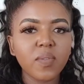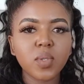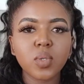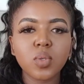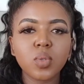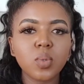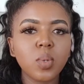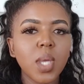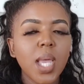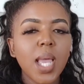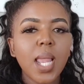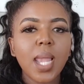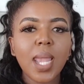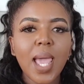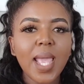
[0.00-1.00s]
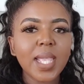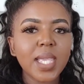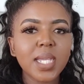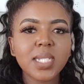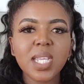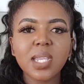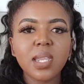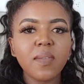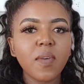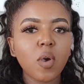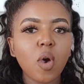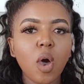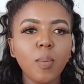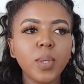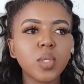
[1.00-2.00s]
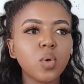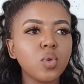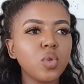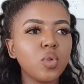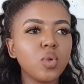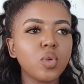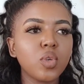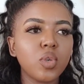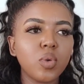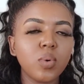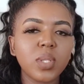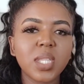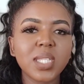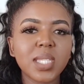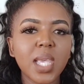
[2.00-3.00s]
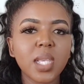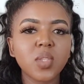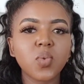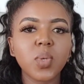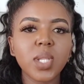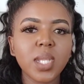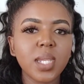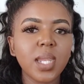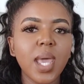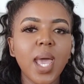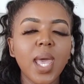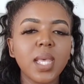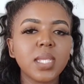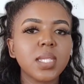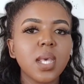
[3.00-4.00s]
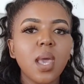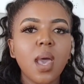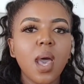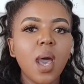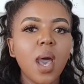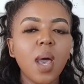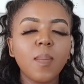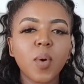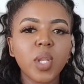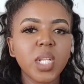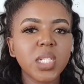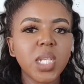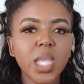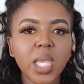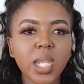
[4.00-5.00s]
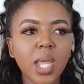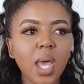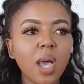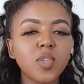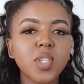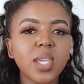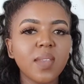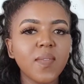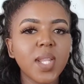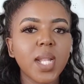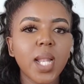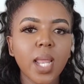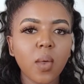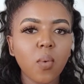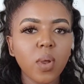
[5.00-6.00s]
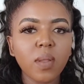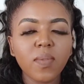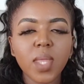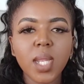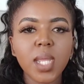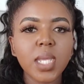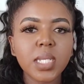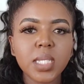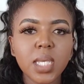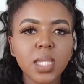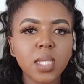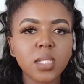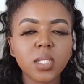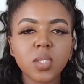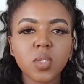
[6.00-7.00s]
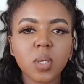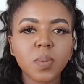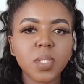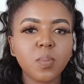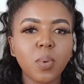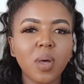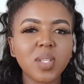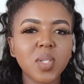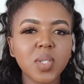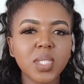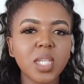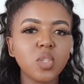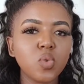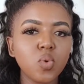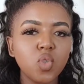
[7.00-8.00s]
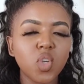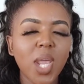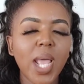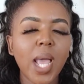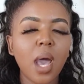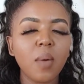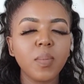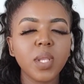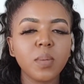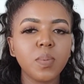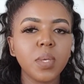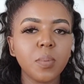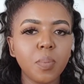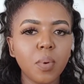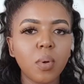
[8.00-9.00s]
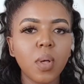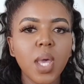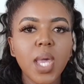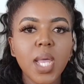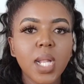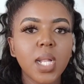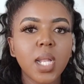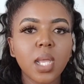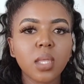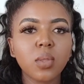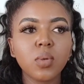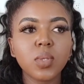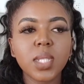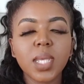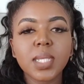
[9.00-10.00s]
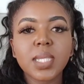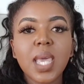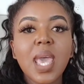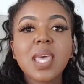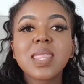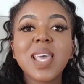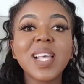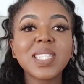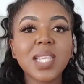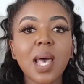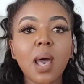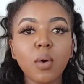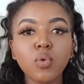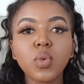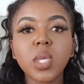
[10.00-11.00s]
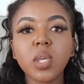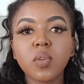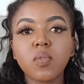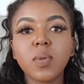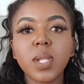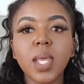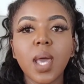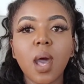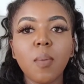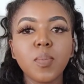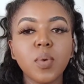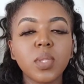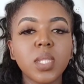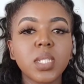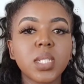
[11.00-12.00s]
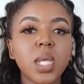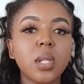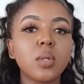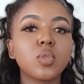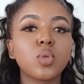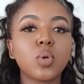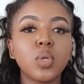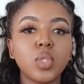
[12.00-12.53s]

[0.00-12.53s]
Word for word: have to do. Like it and leave a comment. Oh, you look cute. This hair is really nice. I'm going to check it out. You can even click one of the links in the description box because they do track how many people click those links. That's how you can really help me on this channel to